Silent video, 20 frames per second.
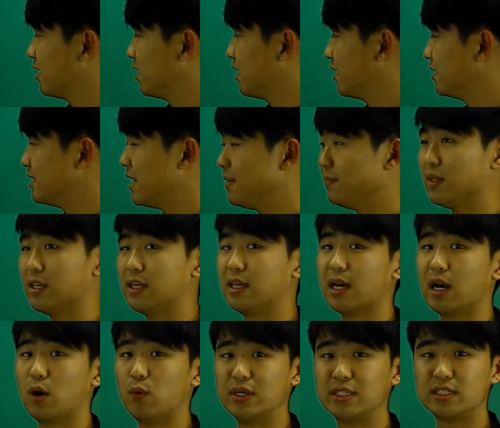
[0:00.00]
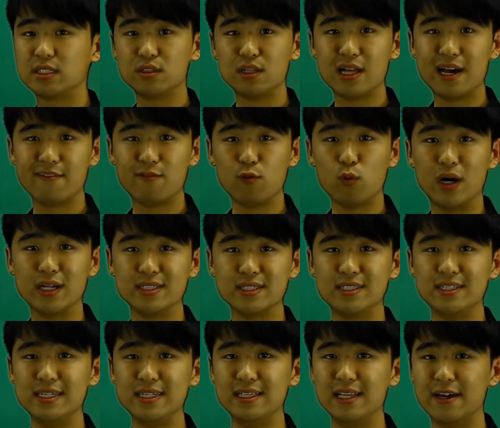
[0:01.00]
Same thing here, we still have one
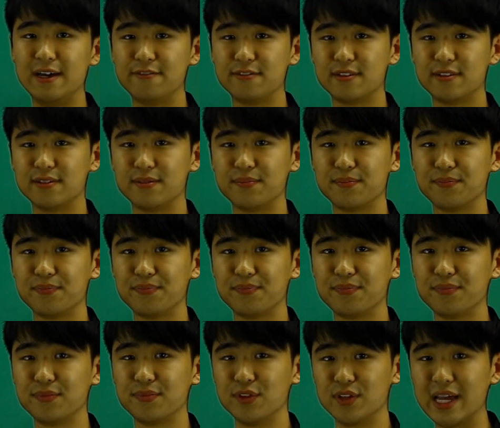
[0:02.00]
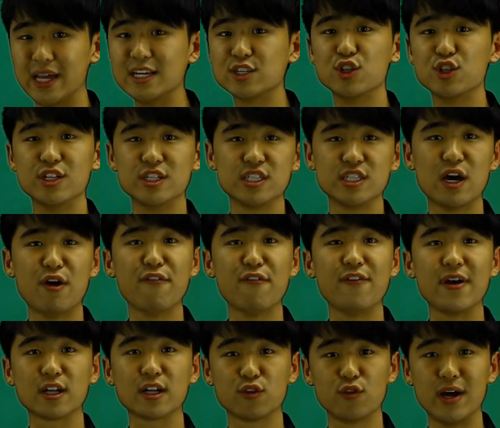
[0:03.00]
C left. Okay, so this is how we
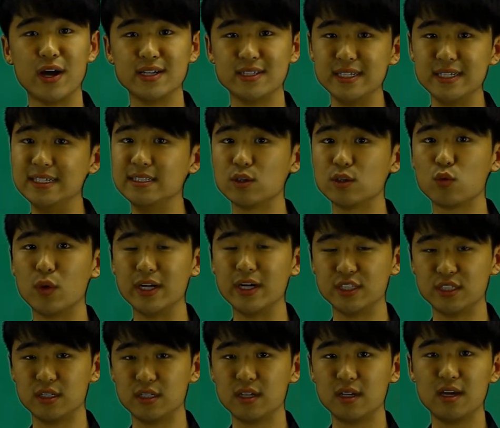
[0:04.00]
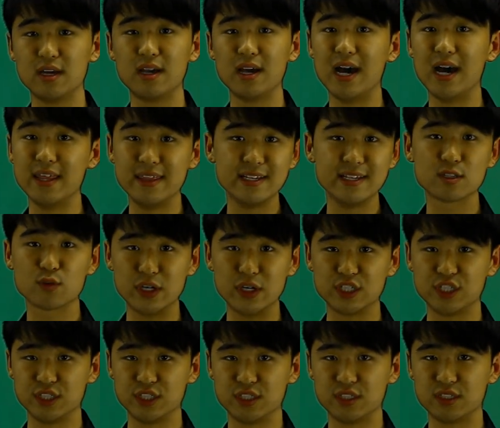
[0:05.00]
factorize these equation, uh, this question.